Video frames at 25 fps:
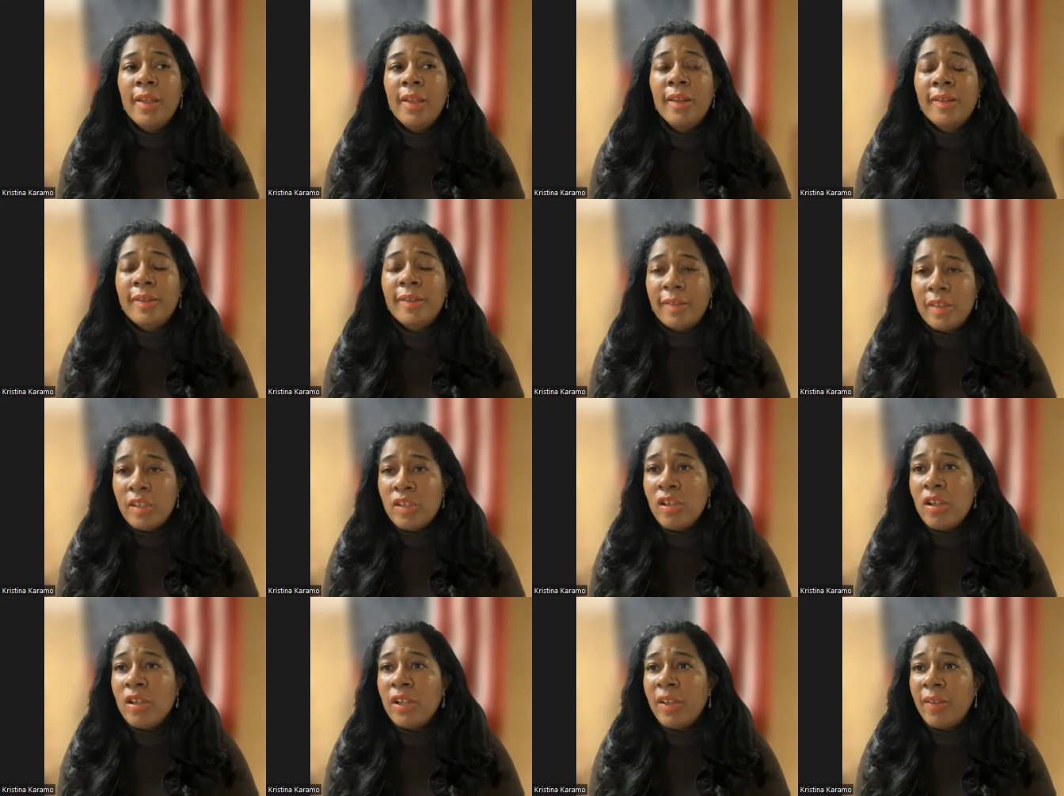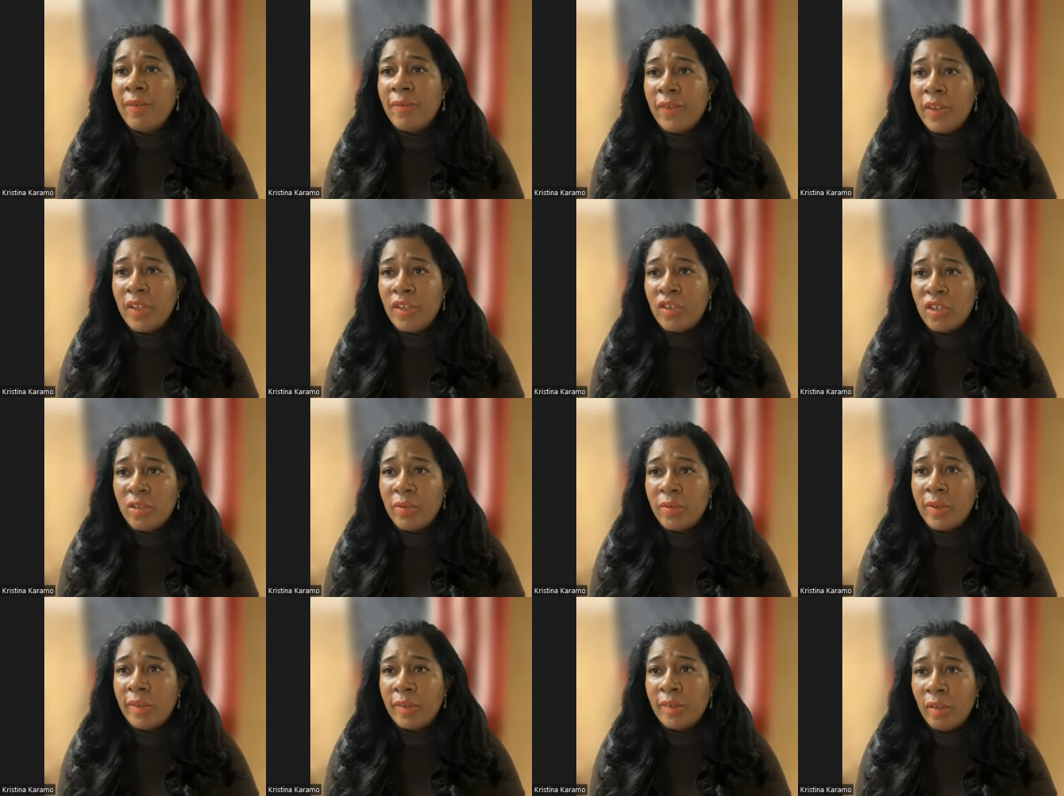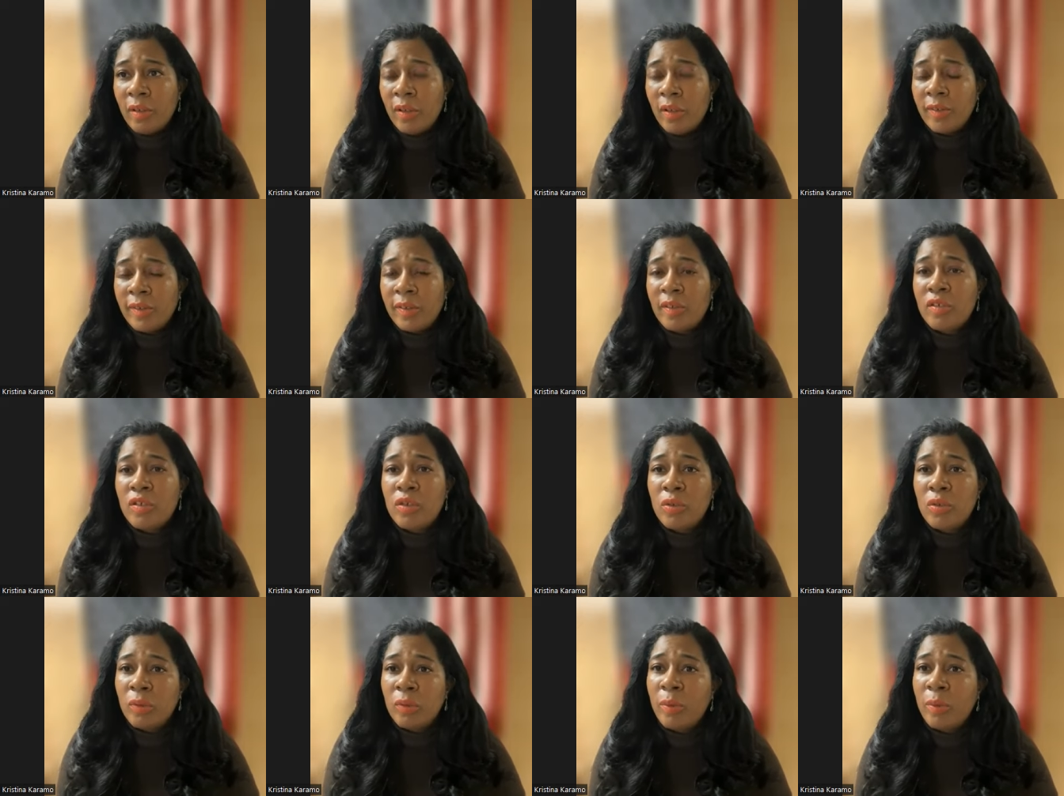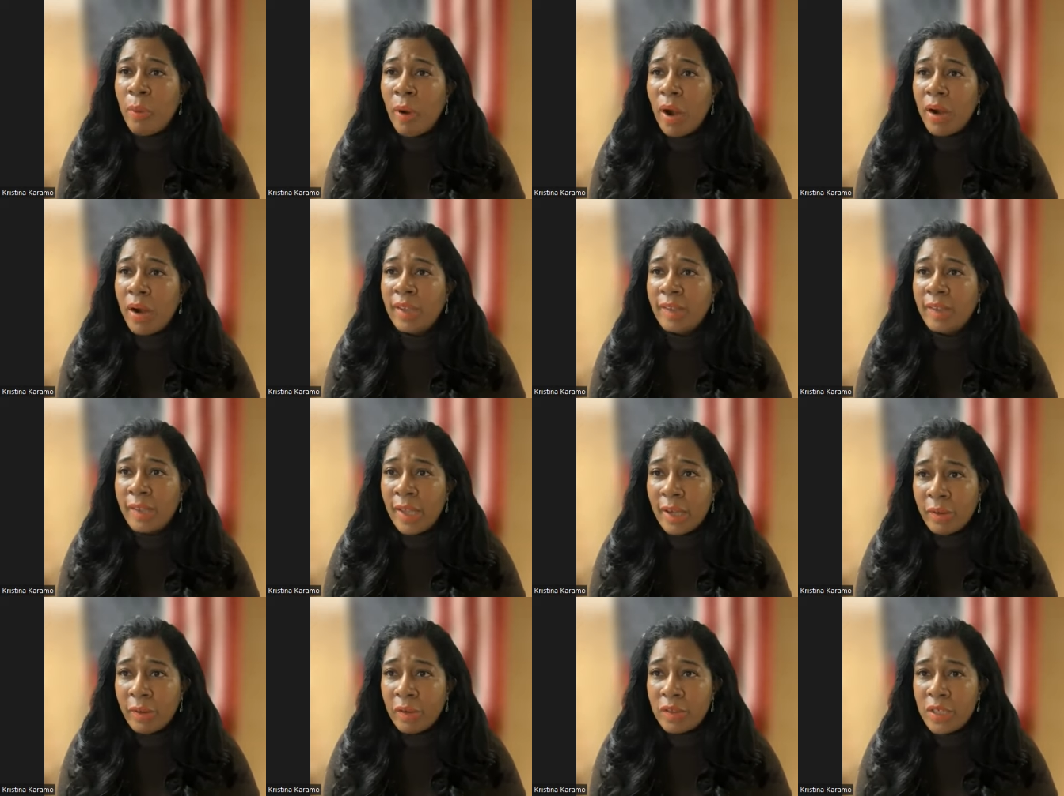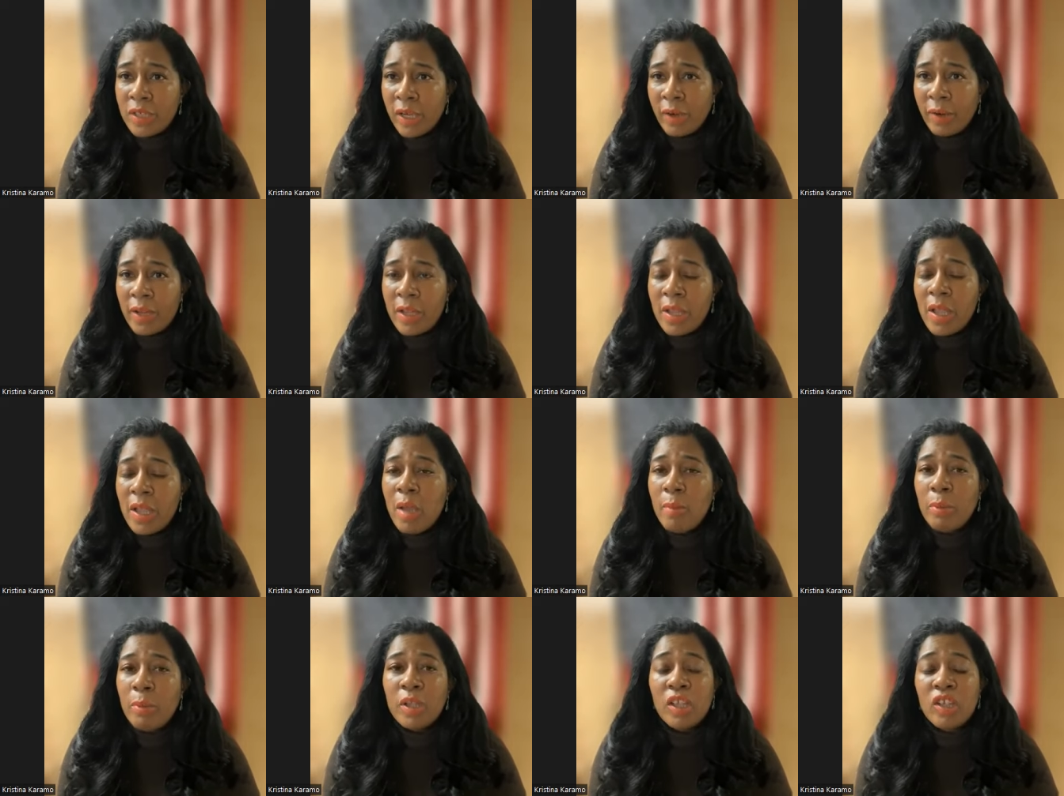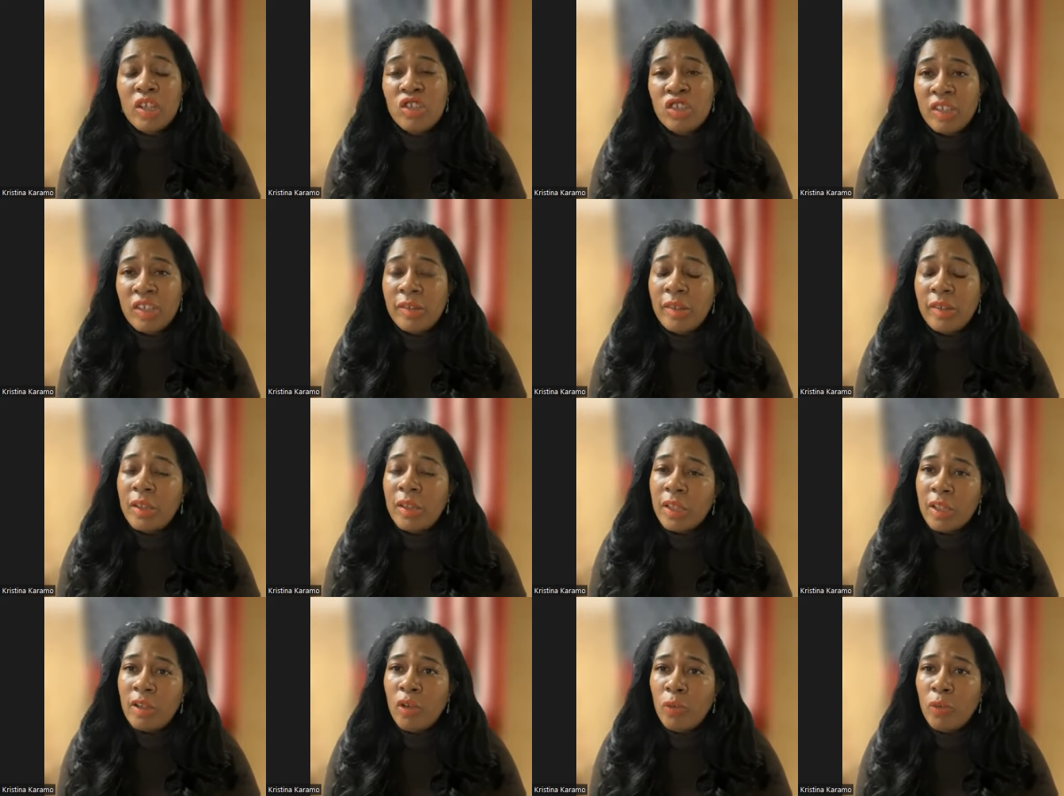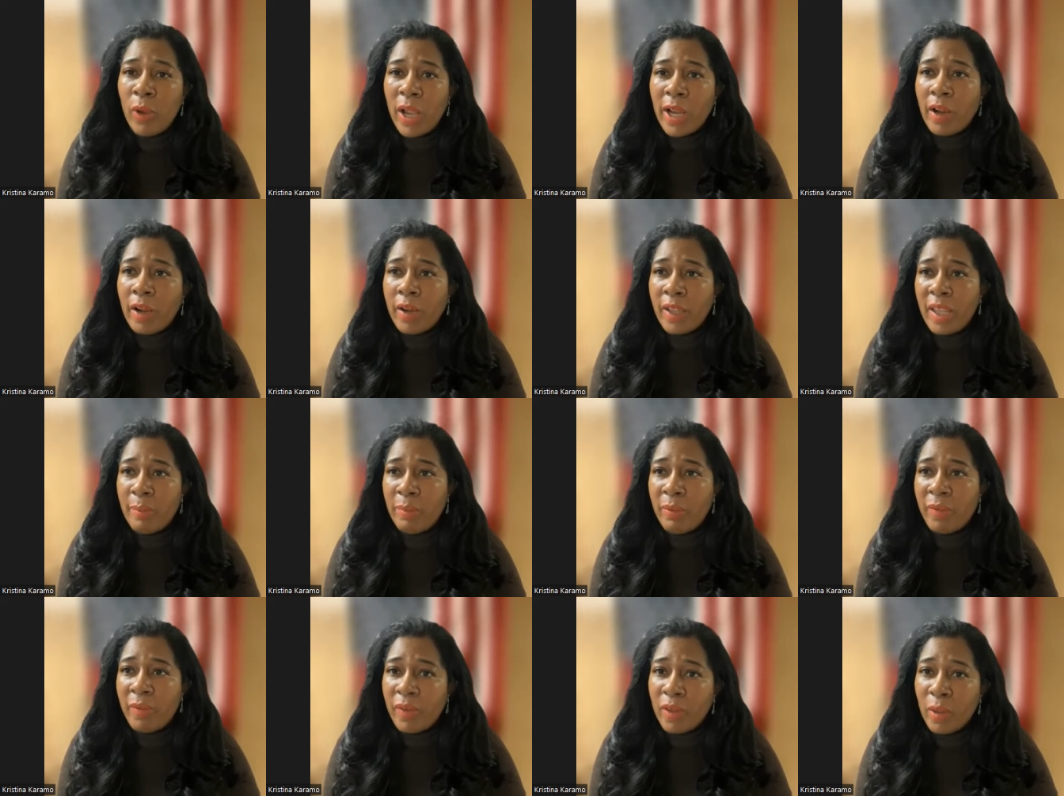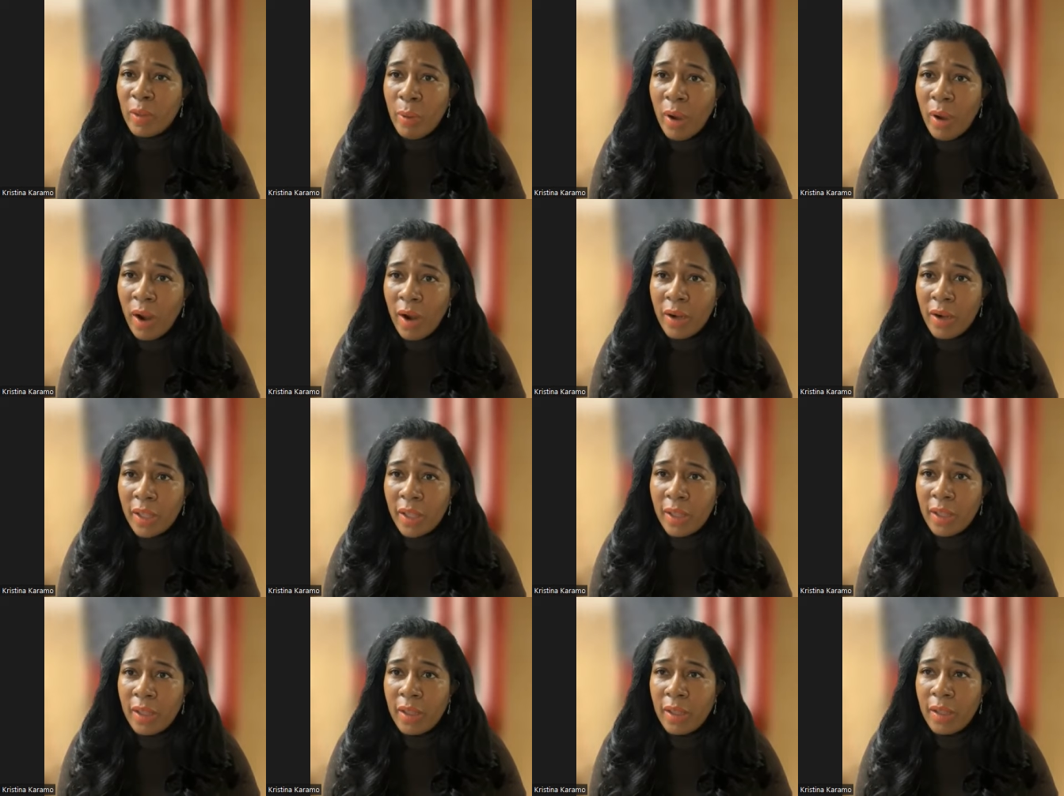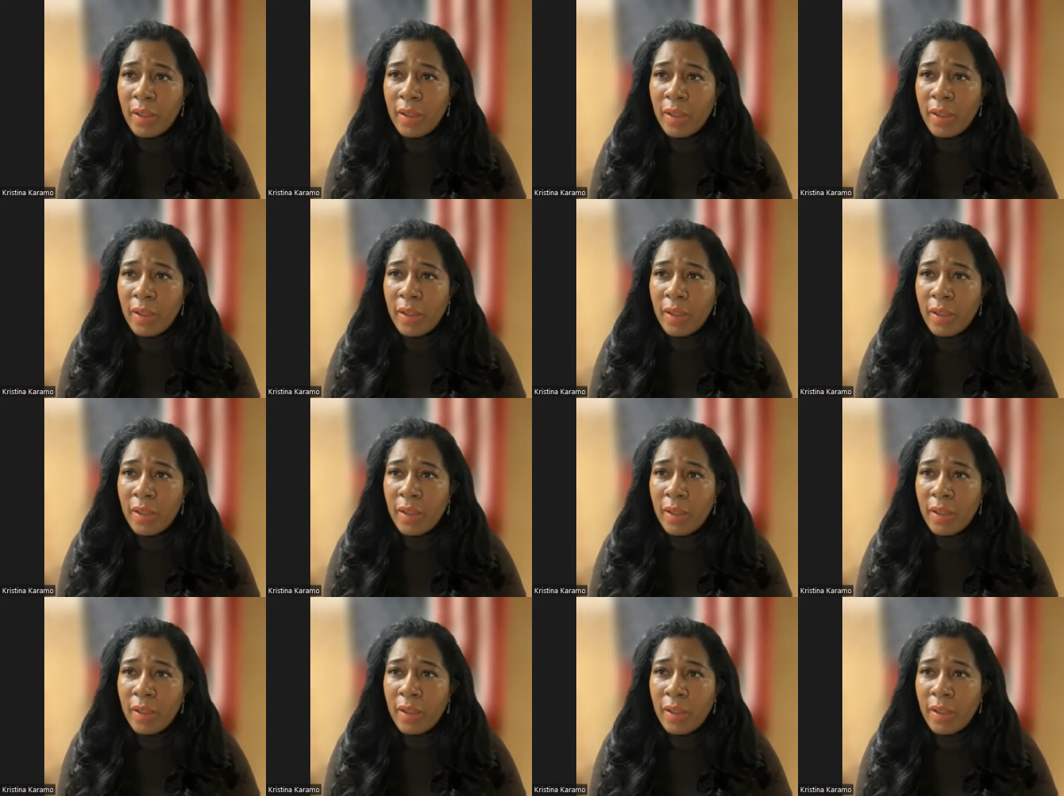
send your convention results to the party secretary because she's the legal record keeper for the party.